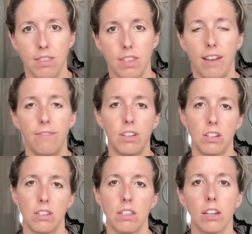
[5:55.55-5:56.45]
that
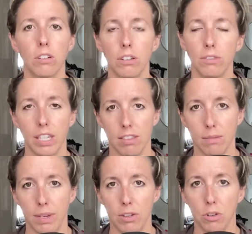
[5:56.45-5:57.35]
vicious cycle of
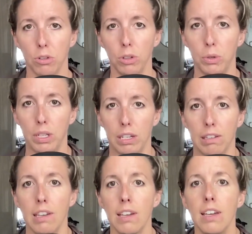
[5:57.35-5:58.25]
asymmetrical loading
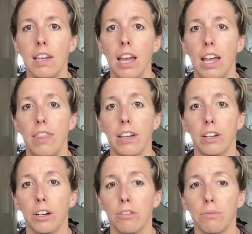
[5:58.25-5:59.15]
and then
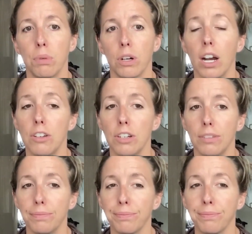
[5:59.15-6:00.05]
curve progression.